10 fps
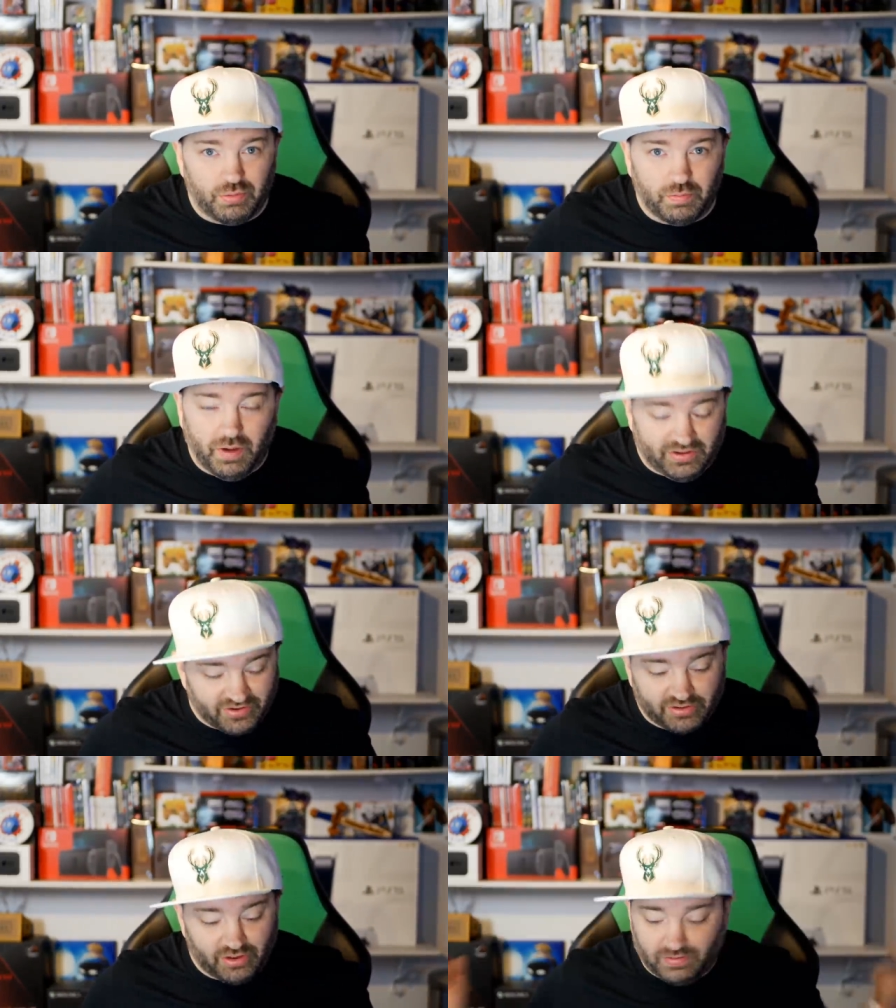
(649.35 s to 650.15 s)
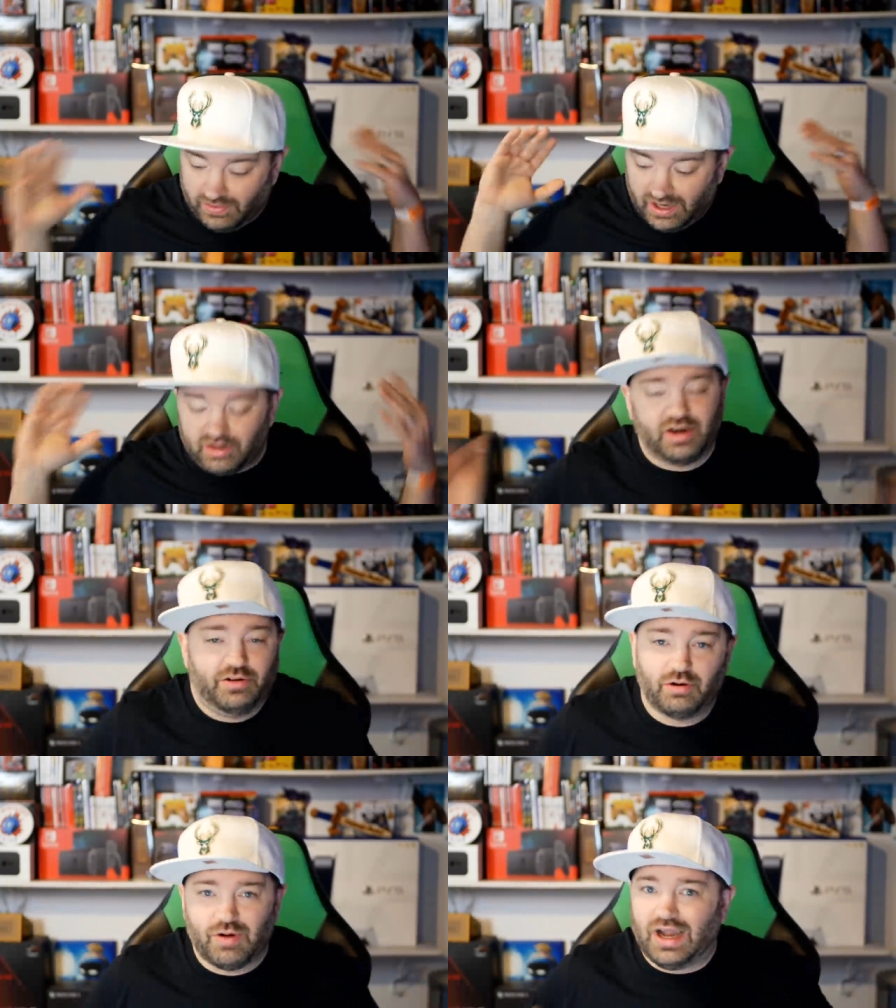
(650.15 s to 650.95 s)
Basically, they're
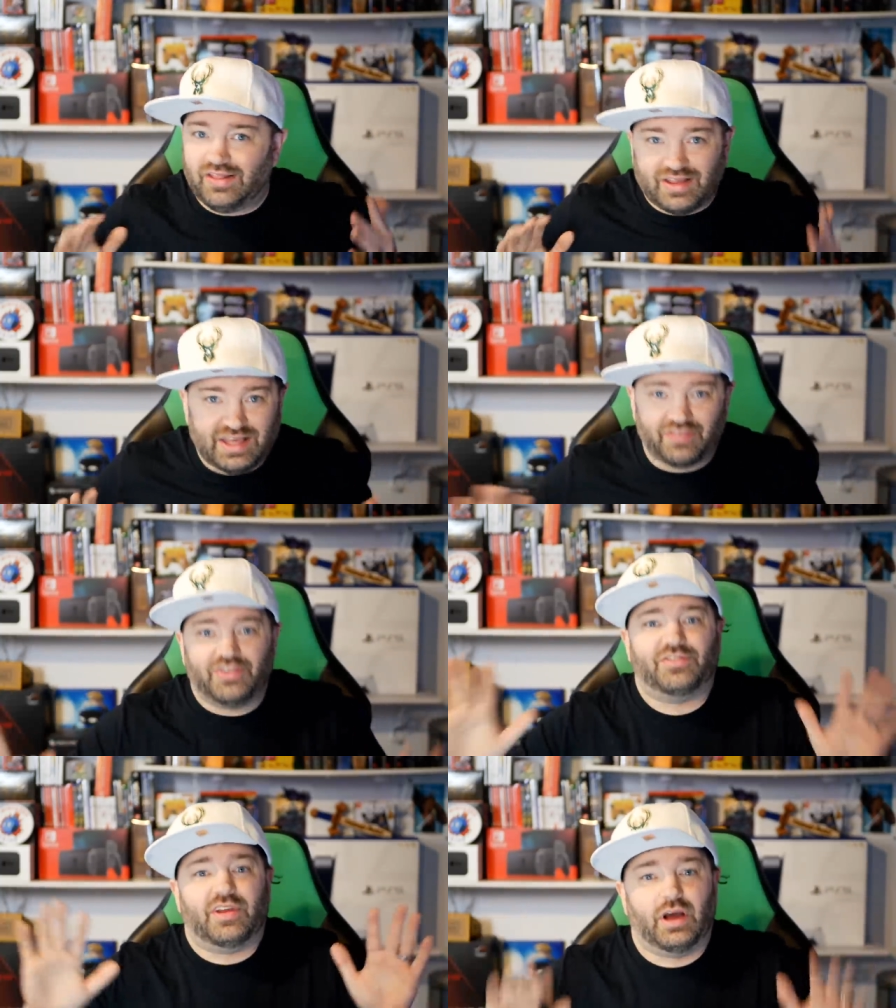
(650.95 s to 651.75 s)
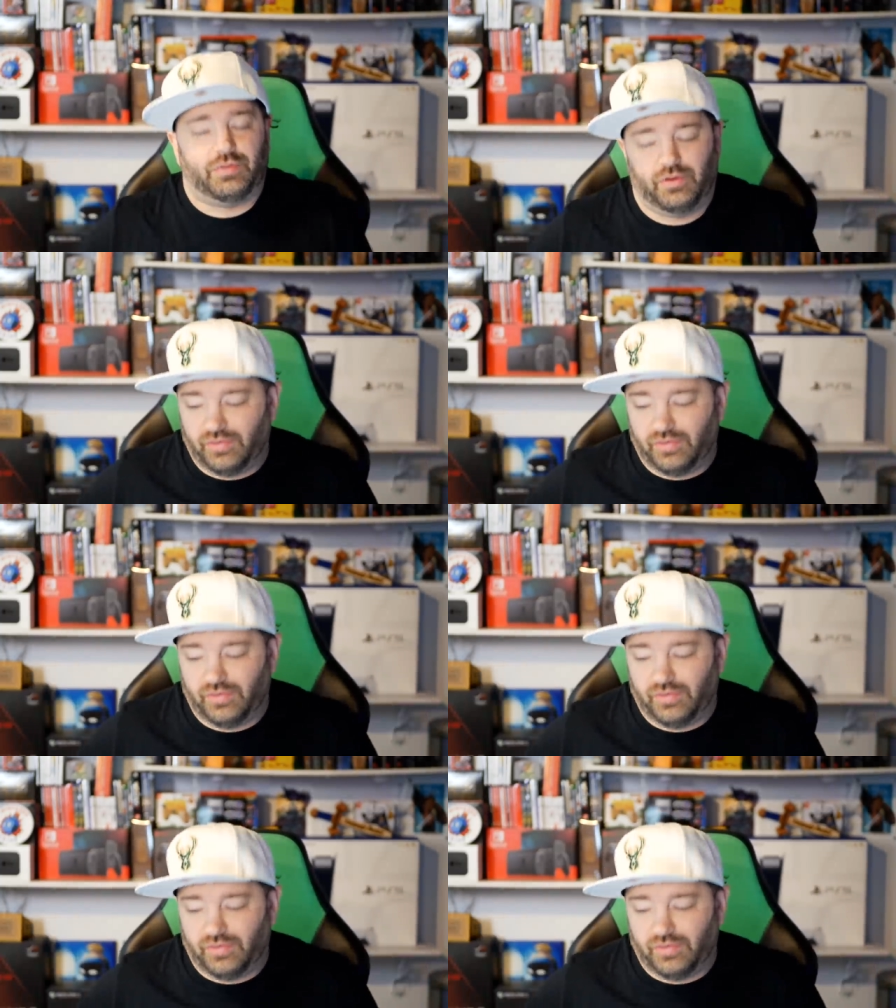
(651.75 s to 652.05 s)
they're ready to get this thing out there.